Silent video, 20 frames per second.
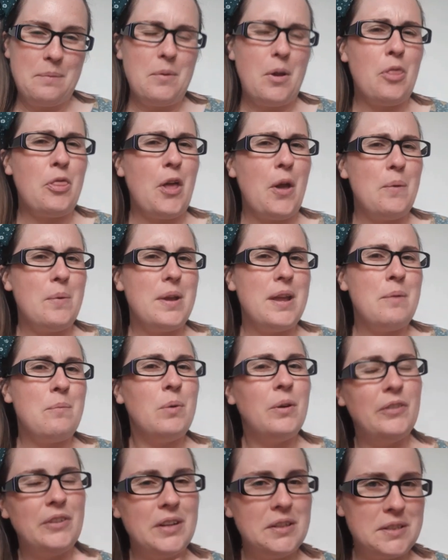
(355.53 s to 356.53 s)
though it
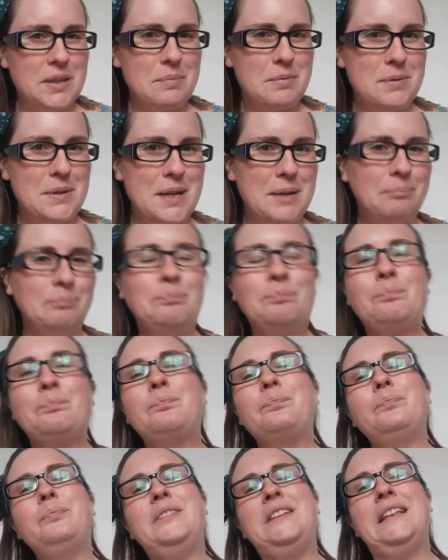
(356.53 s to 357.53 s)
wasn't a double knit,
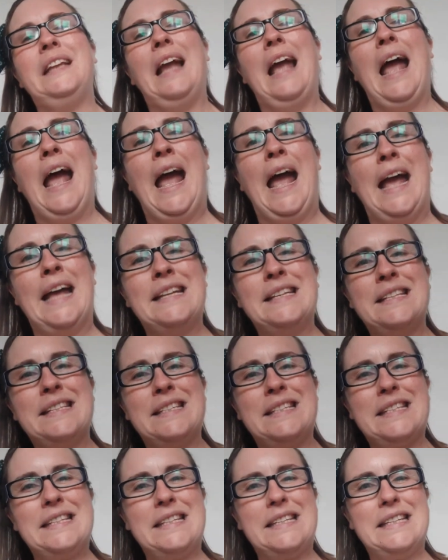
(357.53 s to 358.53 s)

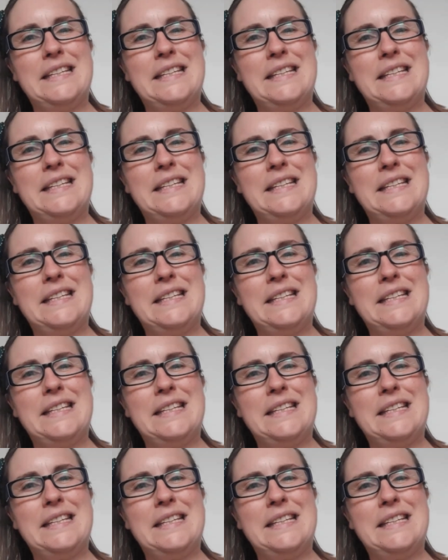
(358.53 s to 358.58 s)
and